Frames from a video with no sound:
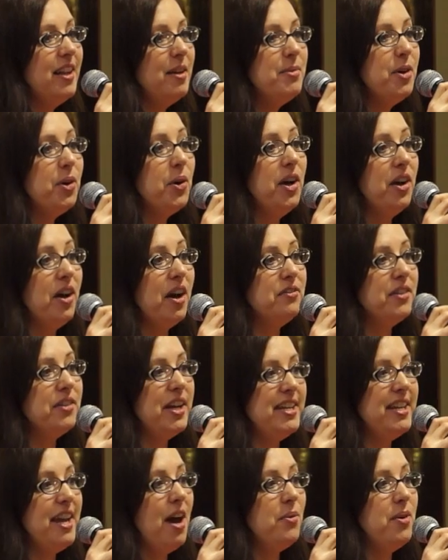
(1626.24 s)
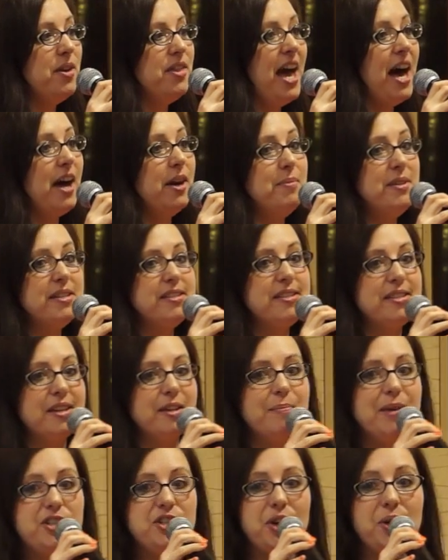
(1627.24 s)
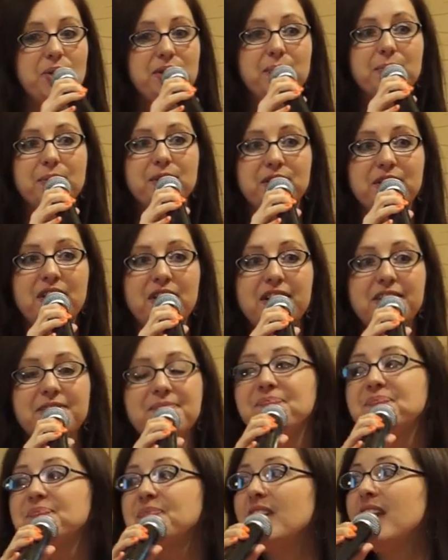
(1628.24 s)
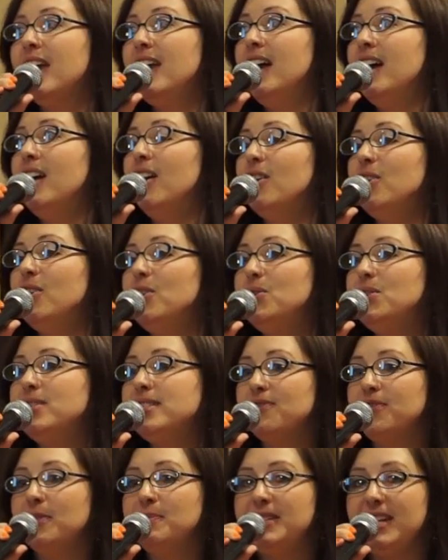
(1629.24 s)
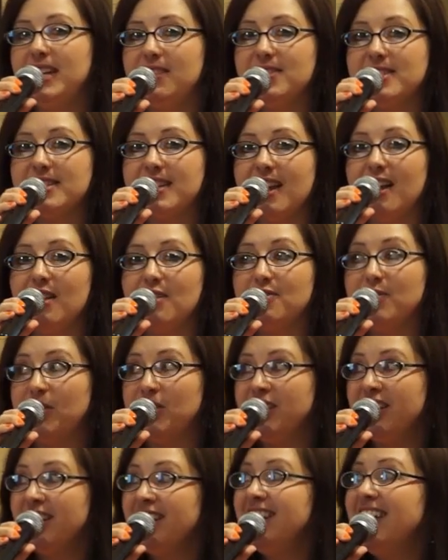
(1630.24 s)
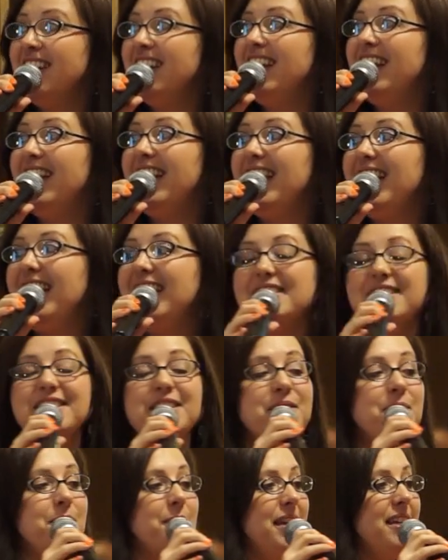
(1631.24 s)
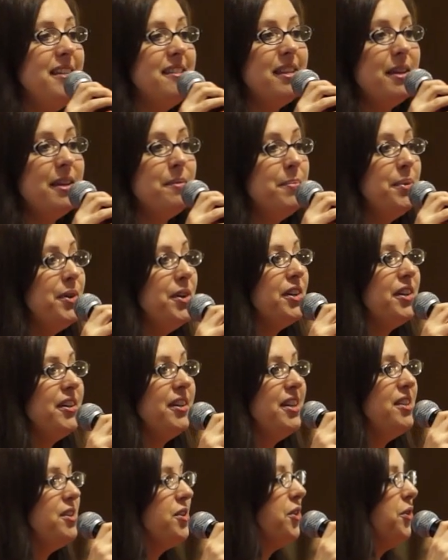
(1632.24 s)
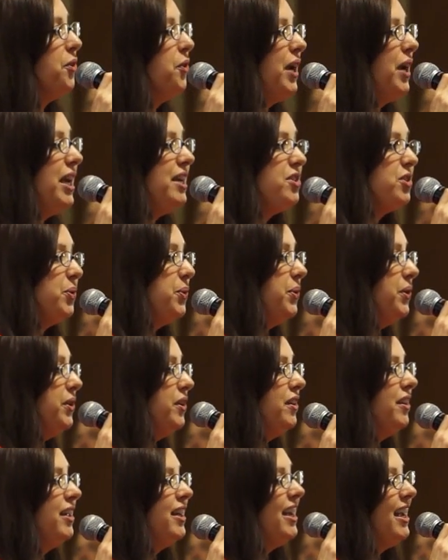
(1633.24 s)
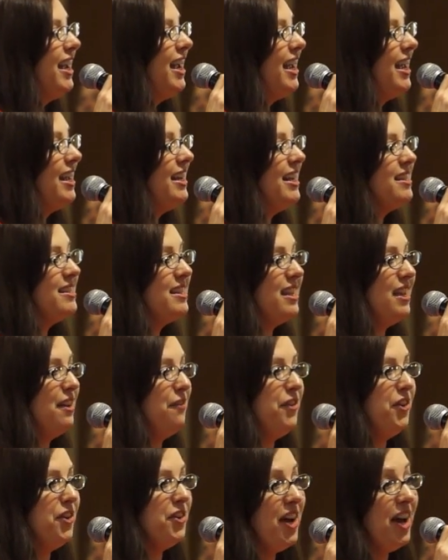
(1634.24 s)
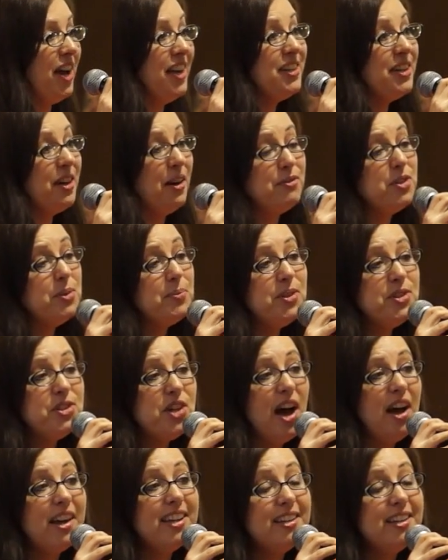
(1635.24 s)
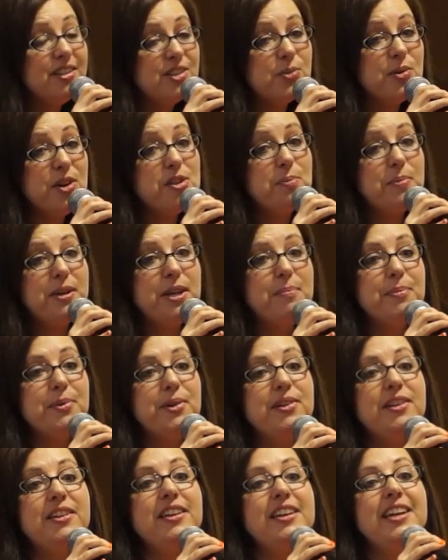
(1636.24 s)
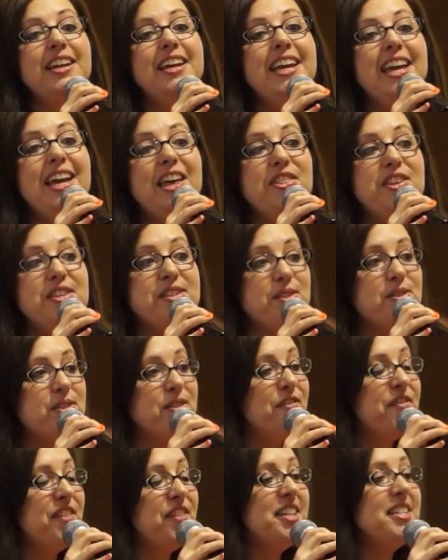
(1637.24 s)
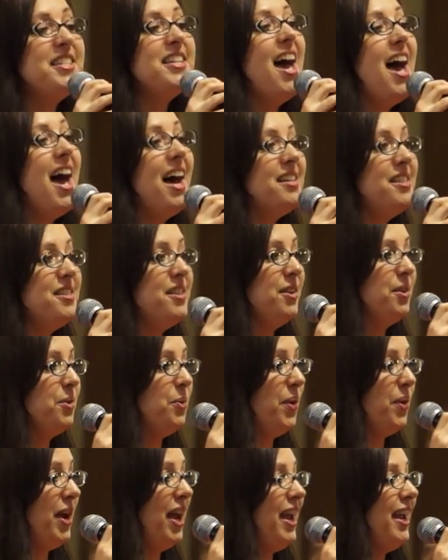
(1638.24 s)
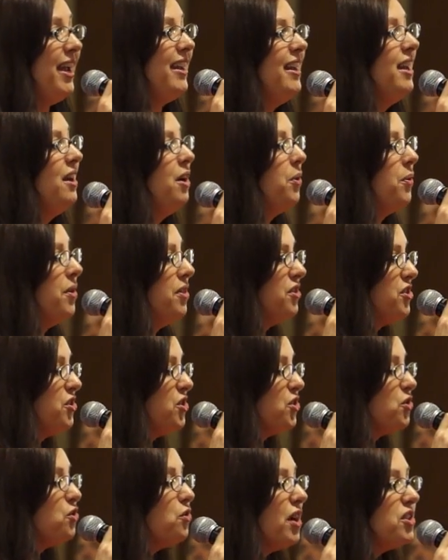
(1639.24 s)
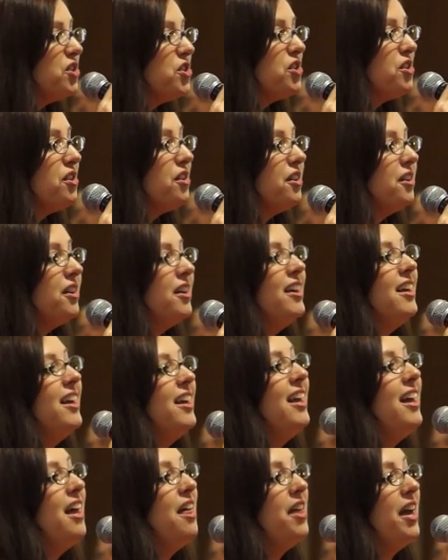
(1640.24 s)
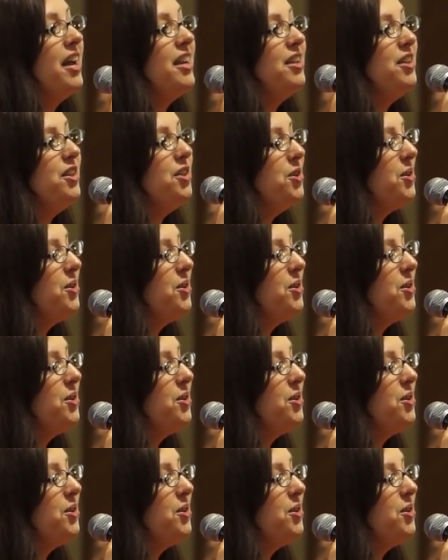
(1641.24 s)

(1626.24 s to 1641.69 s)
club going on right now with How to Be Sick by Tony Bernhardt, who is from Davis, California. It's an amazing book. It's a great tool, and if you're uncomfortable talking to other people, this is a fantastic way with a structure that